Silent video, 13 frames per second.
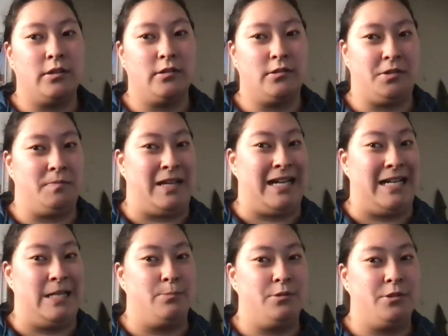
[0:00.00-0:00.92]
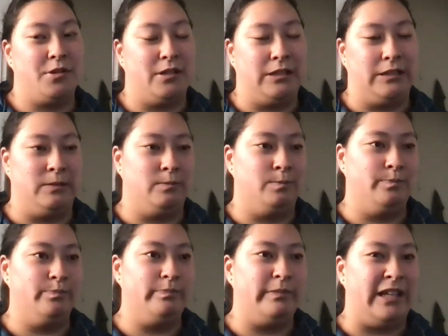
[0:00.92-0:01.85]
sometimes,
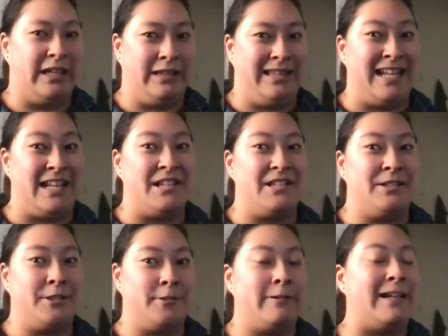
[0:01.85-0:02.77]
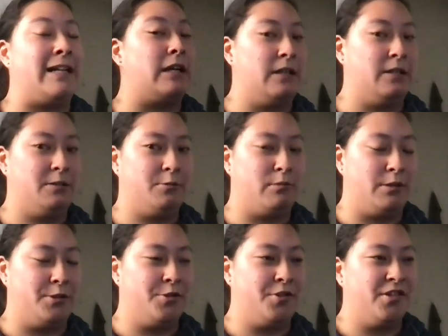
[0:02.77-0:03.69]
um, and they degrade us,
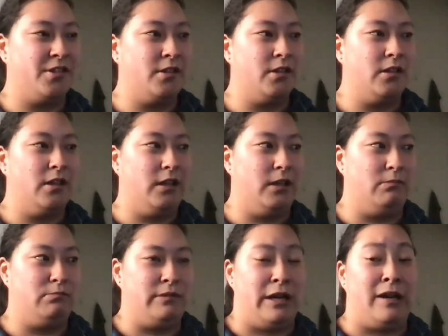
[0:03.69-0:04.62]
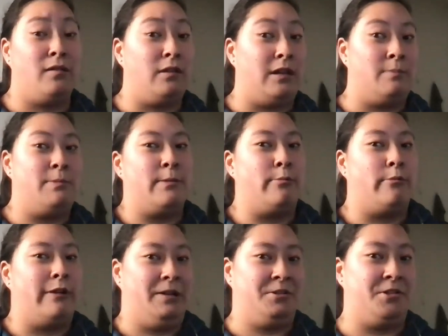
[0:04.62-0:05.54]
which um, not a lot of people
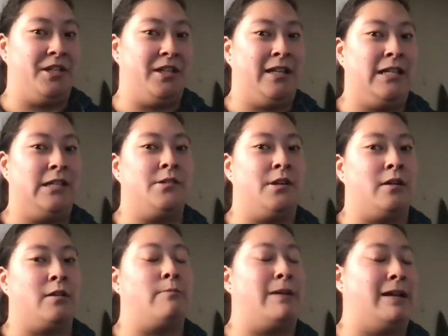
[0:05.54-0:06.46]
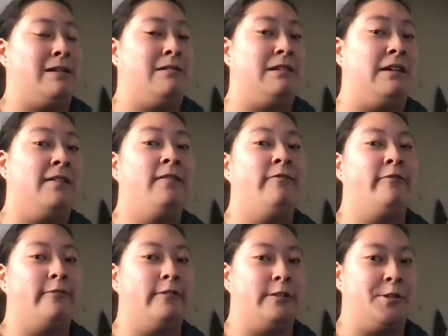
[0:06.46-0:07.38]
actually talk about enough,
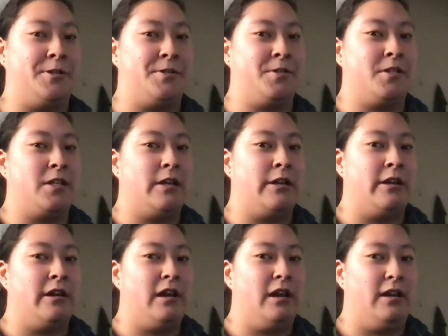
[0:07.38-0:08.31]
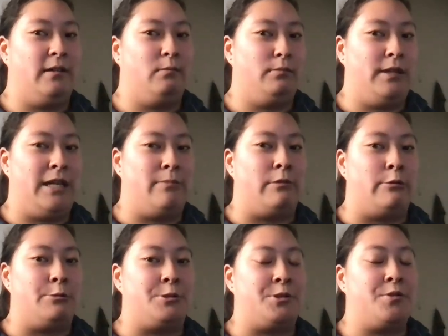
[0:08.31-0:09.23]
which is um, the
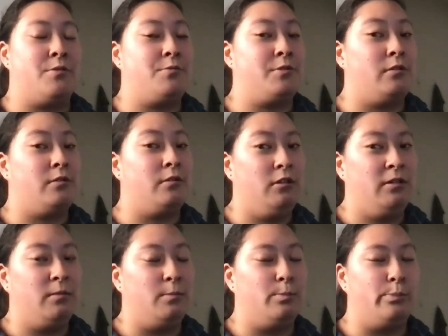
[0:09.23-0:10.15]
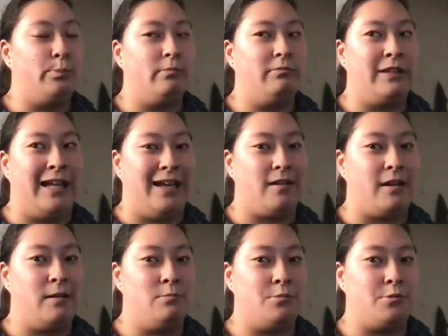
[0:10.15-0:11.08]
emotional toll that
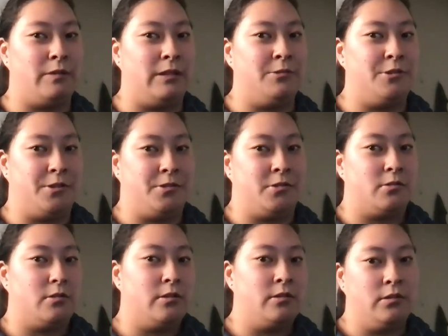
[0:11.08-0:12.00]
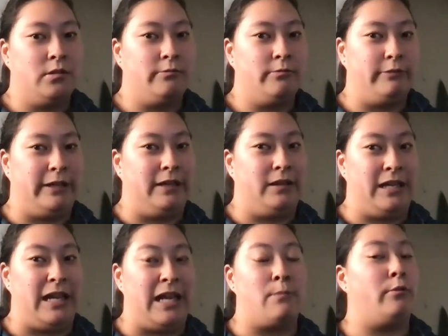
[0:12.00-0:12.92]
comes with just, right,
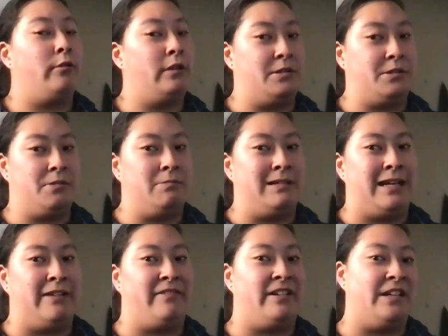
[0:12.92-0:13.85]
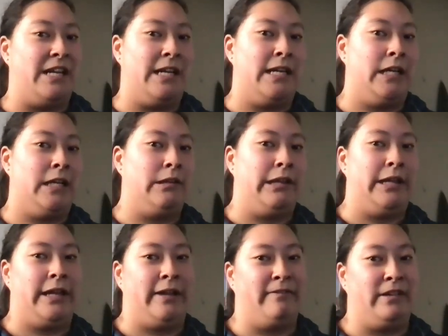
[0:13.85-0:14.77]
like ableism and everyday, like
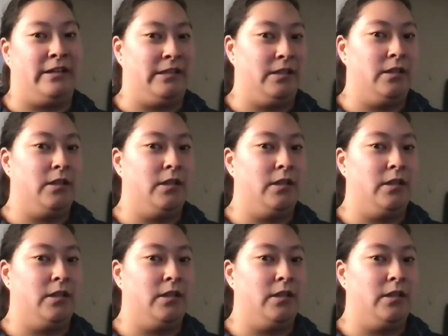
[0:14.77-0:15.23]
having to